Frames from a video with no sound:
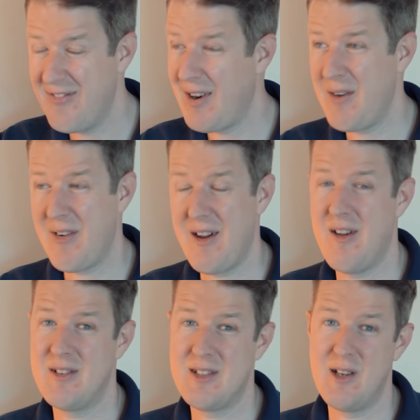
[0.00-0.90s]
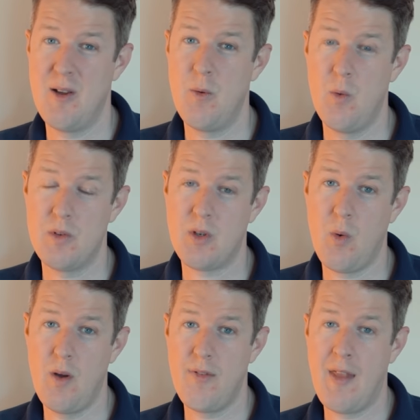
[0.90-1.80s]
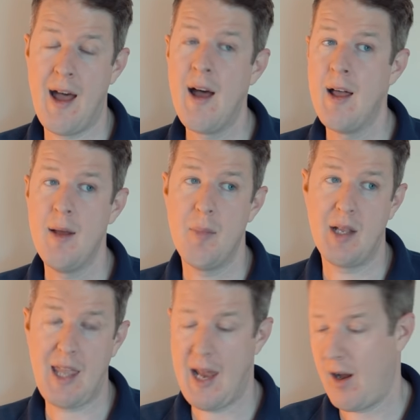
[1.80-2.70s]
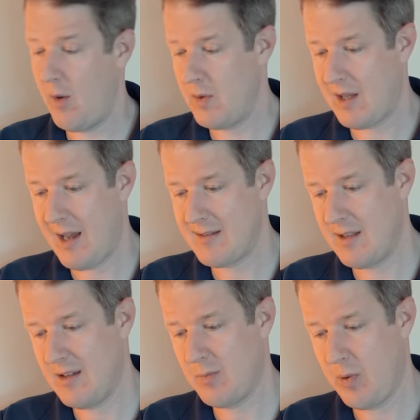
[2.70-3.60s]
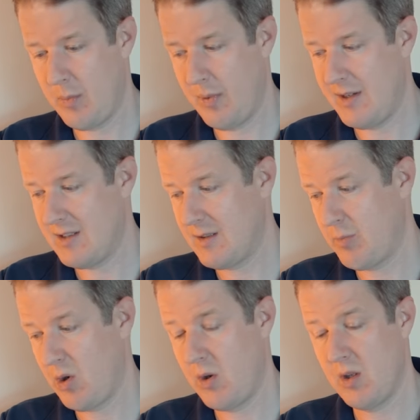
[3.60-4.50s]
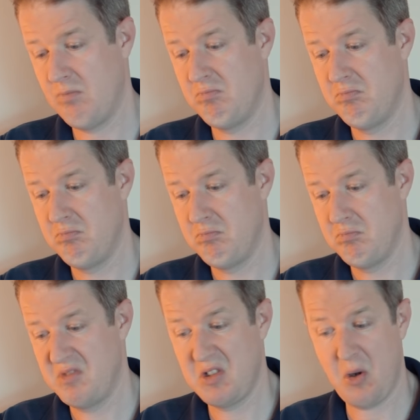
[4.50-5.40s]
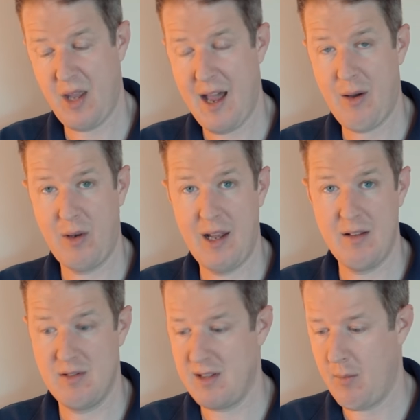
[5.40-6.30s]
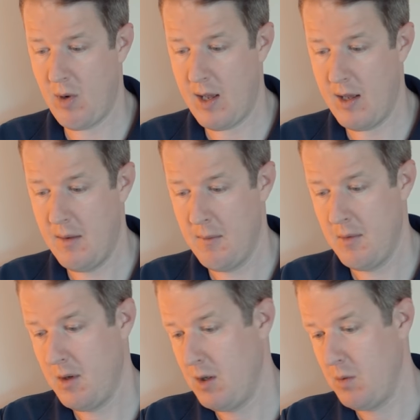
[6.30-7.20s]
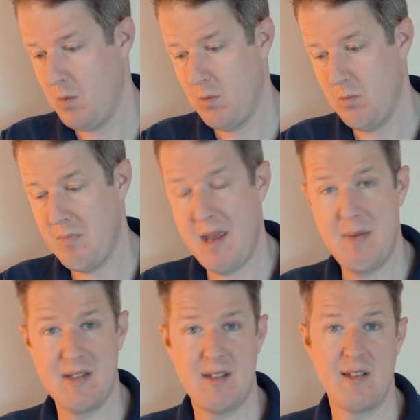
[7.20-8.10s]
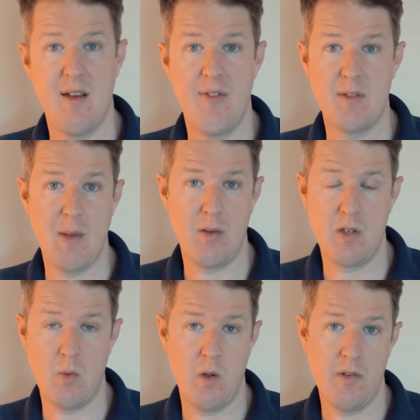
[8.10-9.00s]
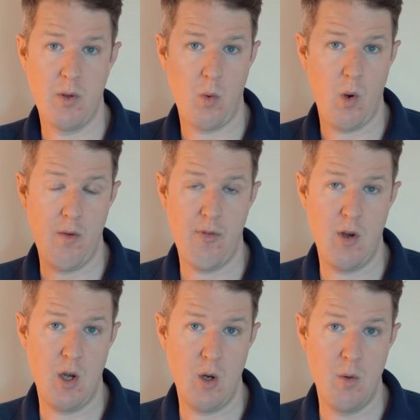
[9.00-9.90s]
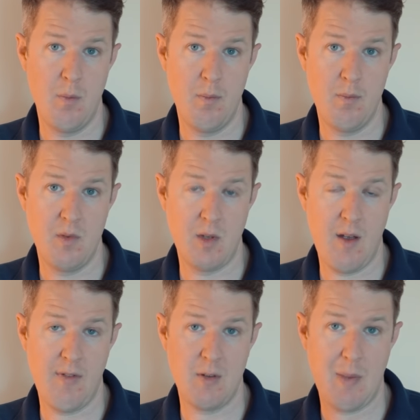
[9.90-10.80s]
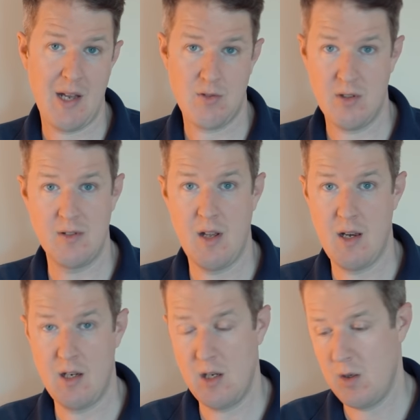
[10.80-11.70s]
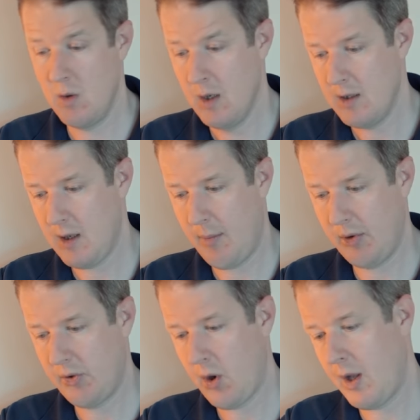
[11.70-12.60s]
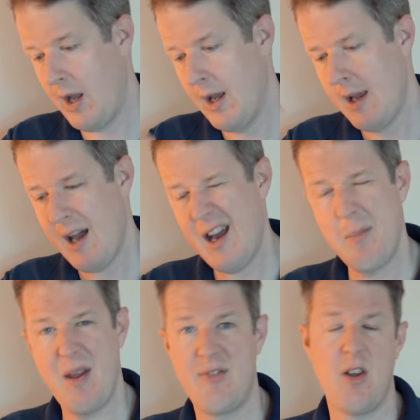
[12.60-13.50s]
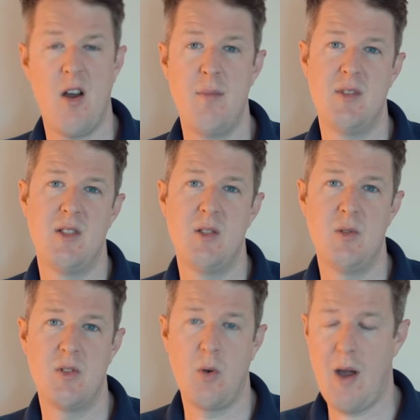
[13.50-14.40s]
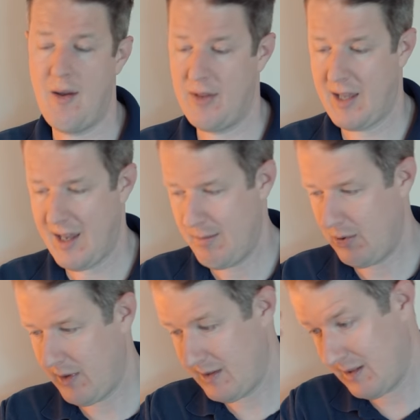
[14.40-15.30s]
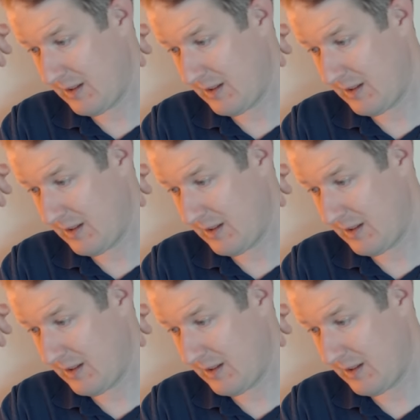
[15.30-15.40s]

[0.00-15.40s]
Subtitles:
Very, very hard to know what to quote for that. But again, I would guess that it's probably just a broken socket outlet somewhere. Maybe it's a surface mounted one, so I'll quote for a new surface Patris and a new double socket and a bit of time to sort out the cable that's